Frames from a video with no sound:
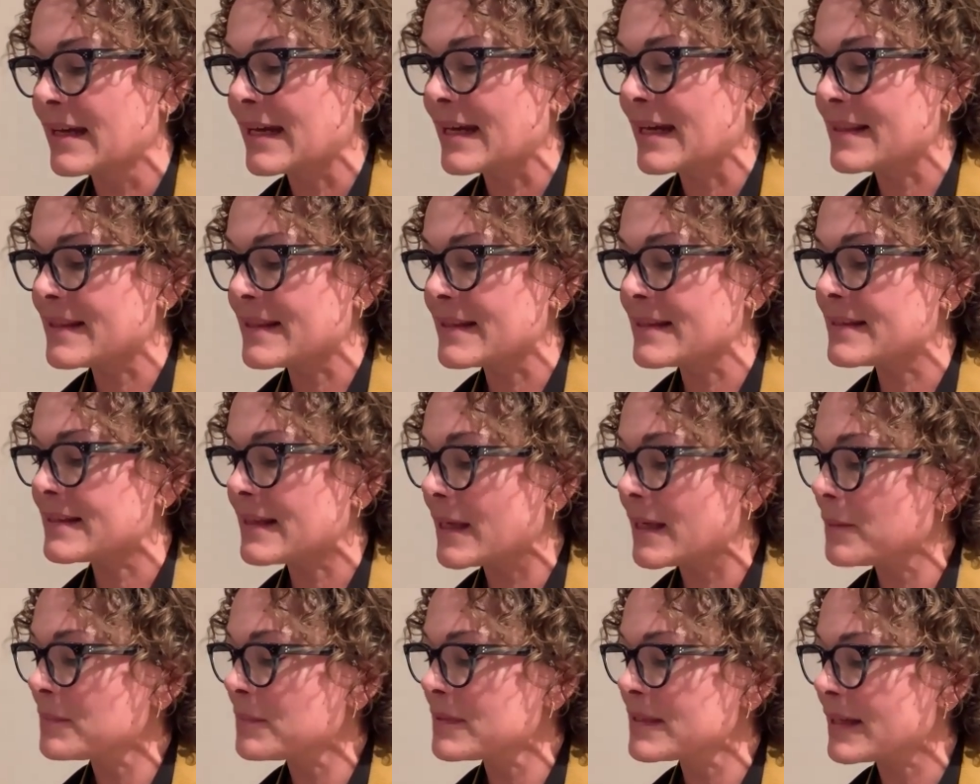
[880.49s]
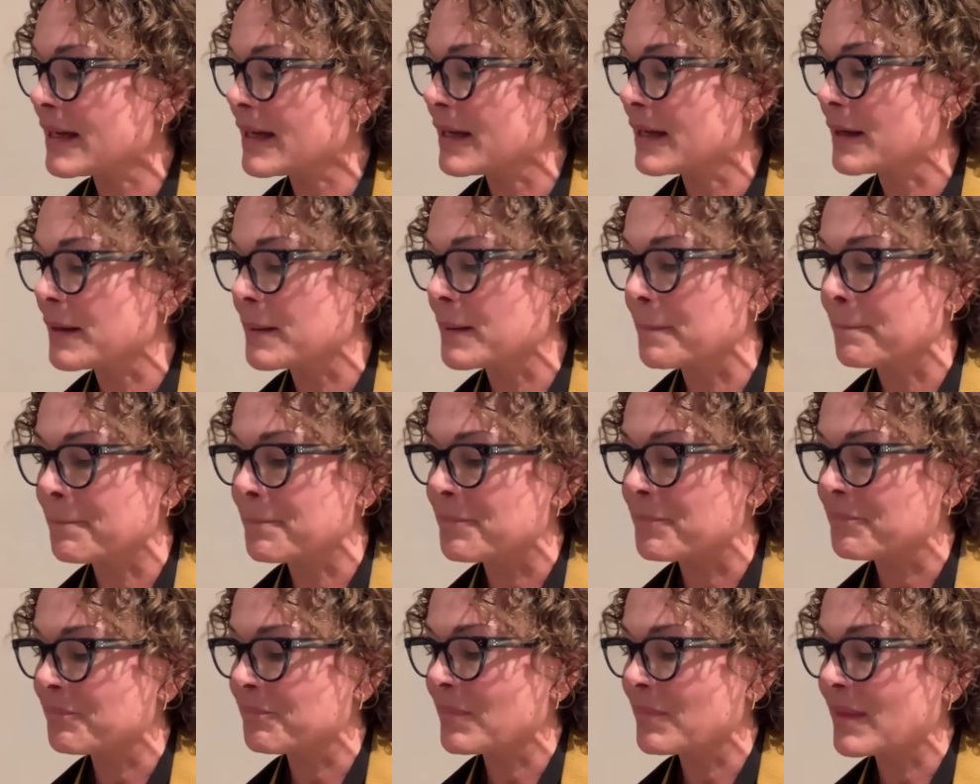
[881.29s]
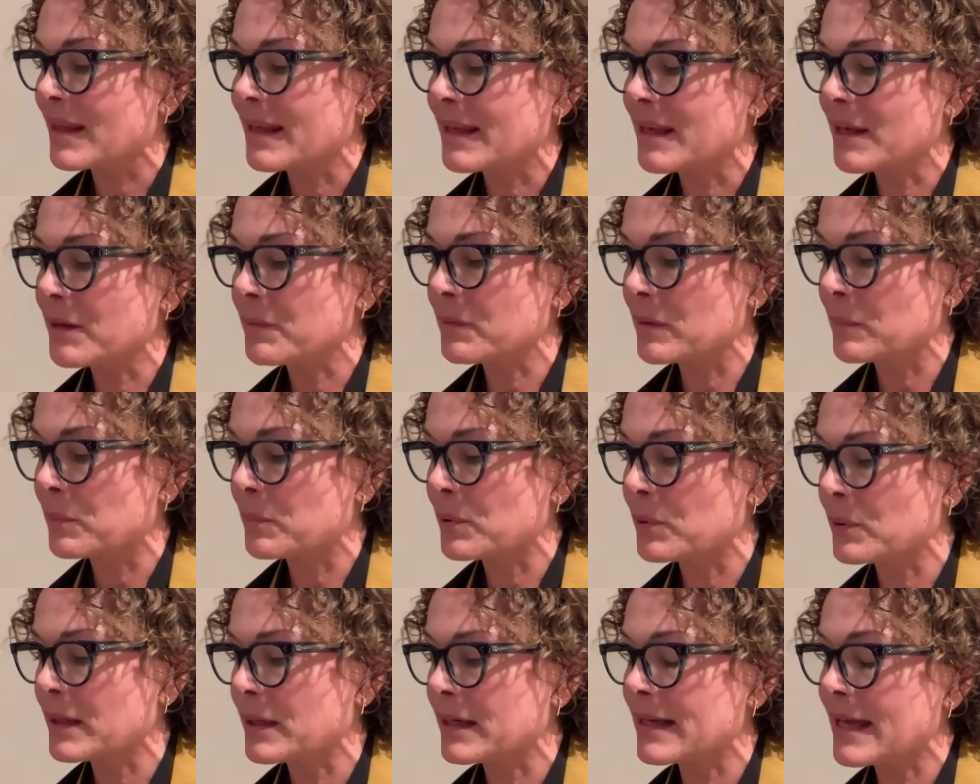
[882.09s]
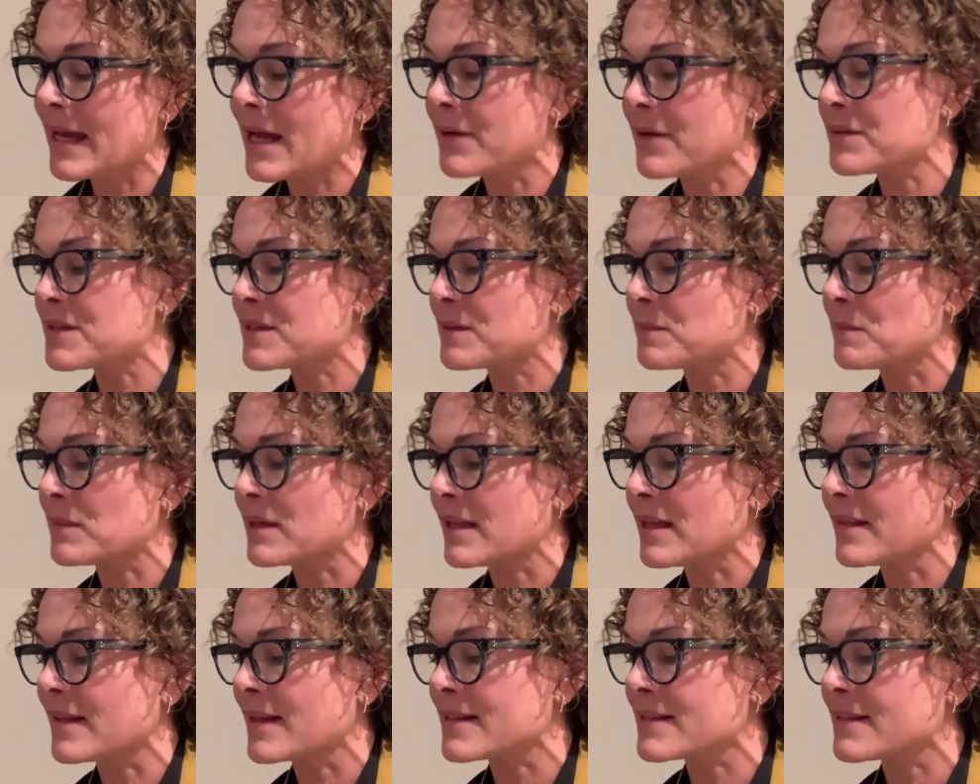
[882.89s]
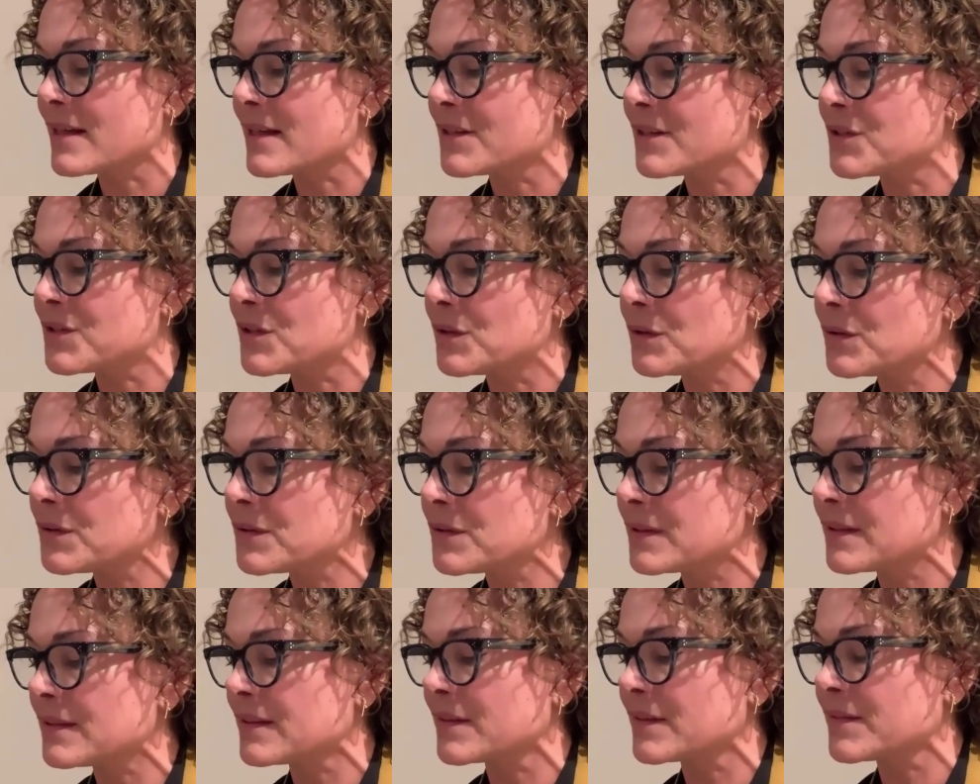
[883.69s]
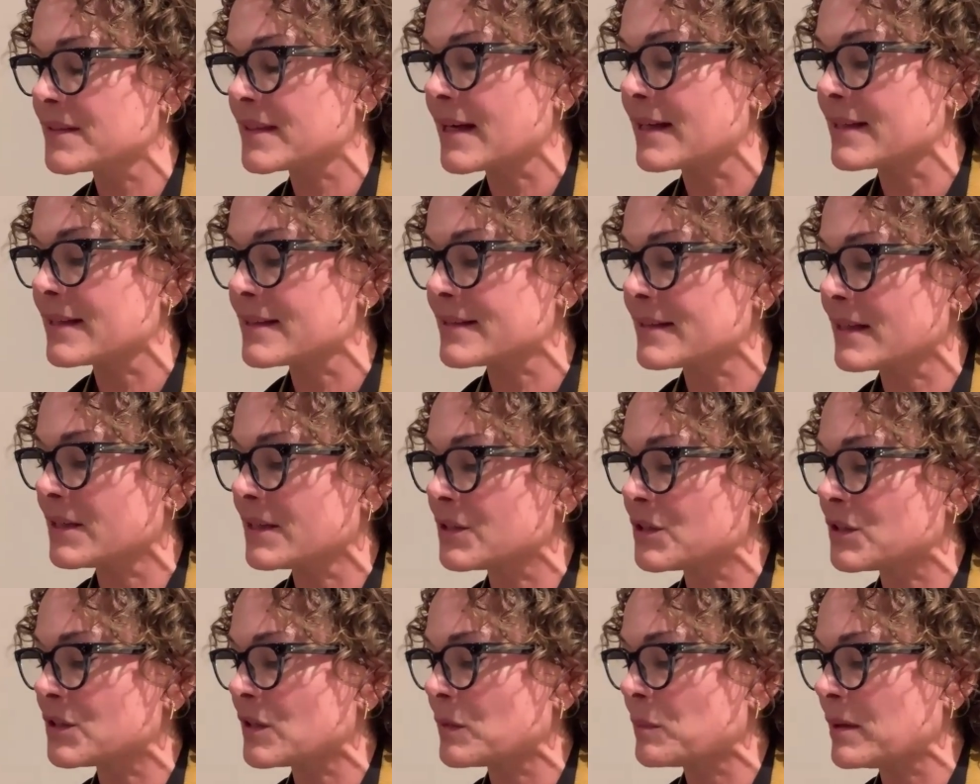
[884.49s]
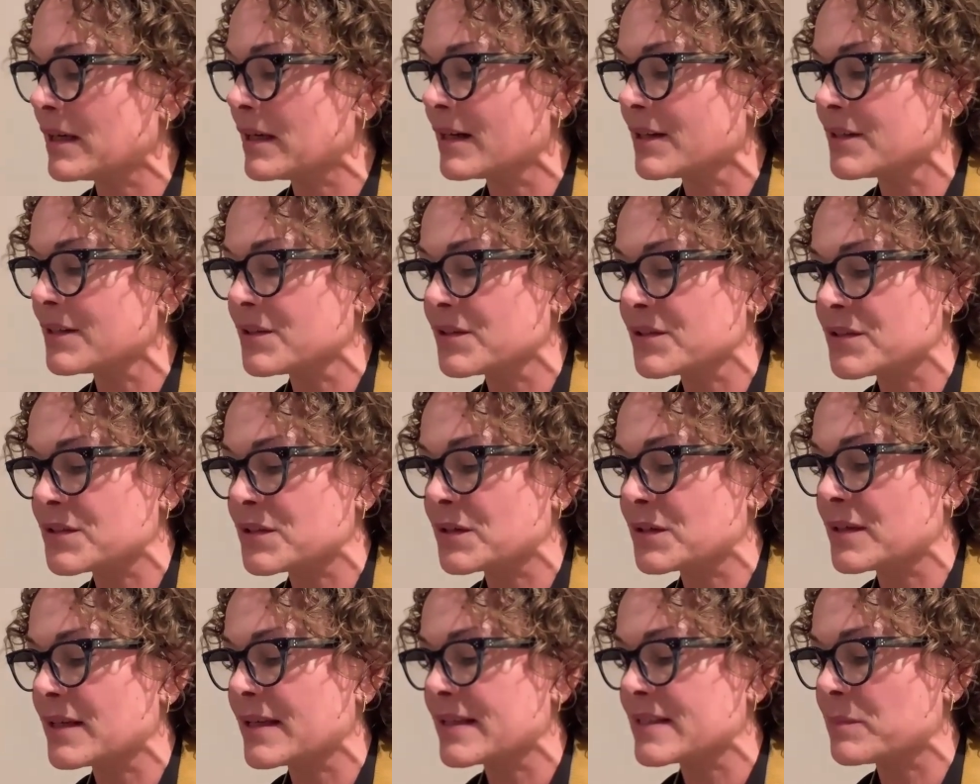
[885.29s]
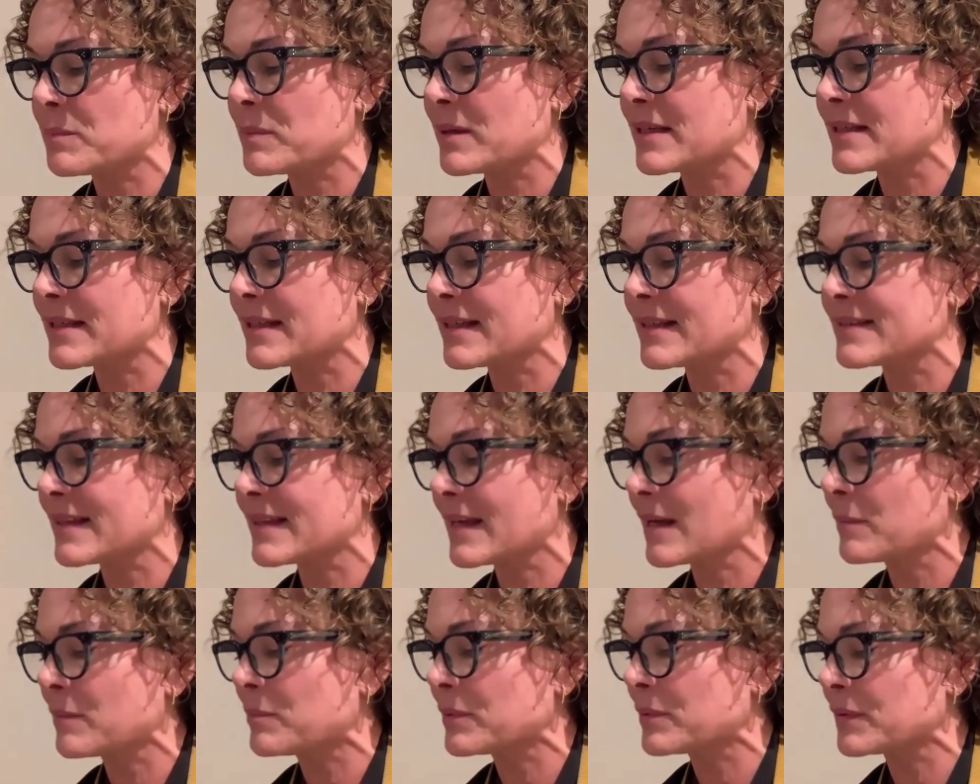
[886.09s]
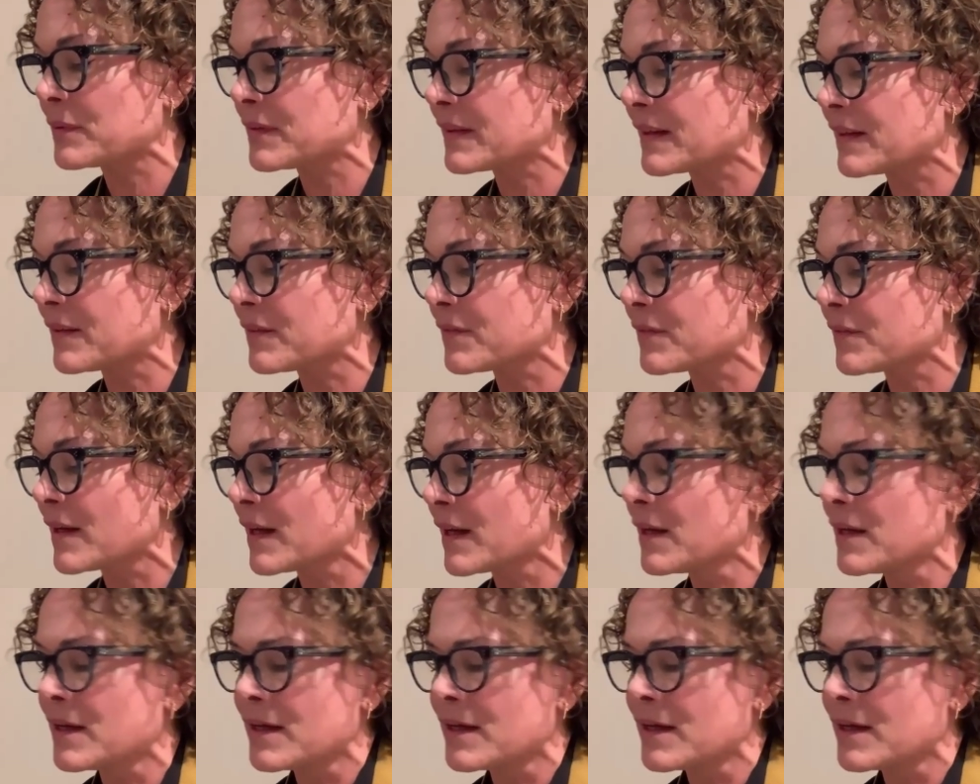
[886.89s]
At the same time, he would point out to me that such uses of zazen should be understood as being examples of